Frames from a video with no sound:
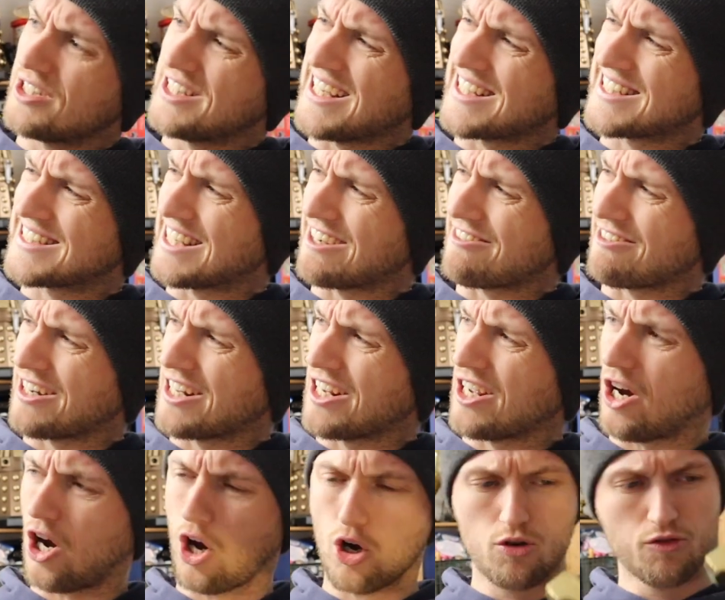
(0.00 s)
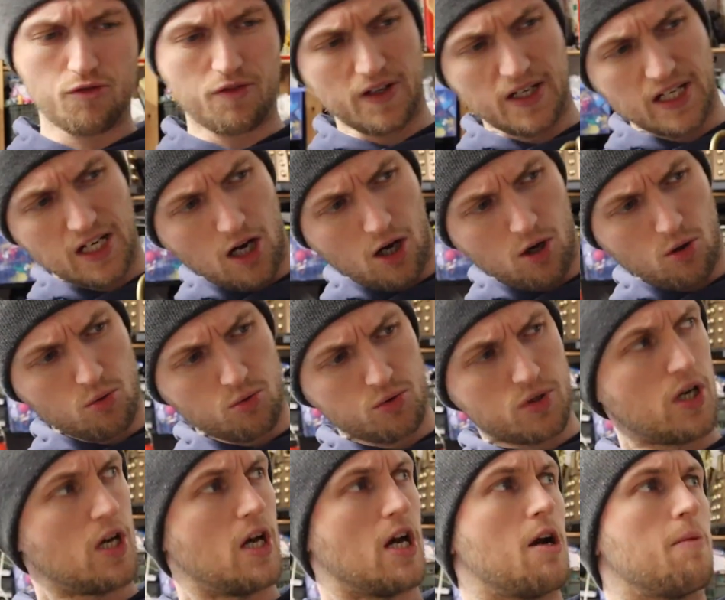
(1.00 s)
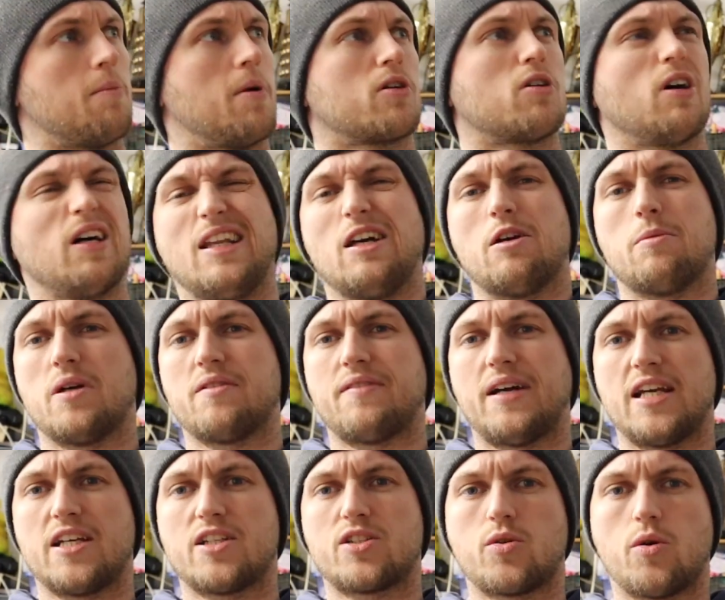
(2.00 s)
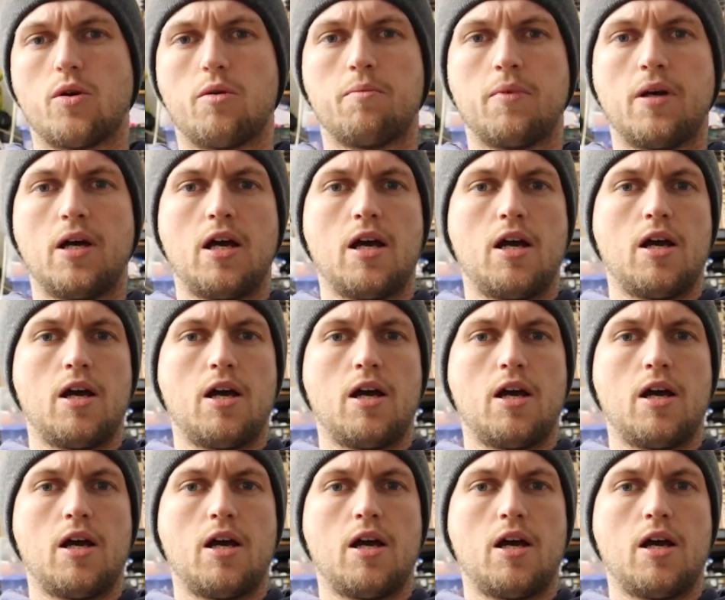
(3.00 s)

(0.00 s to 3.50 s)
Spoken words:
necessarily overly old, but got a little bit of age to them.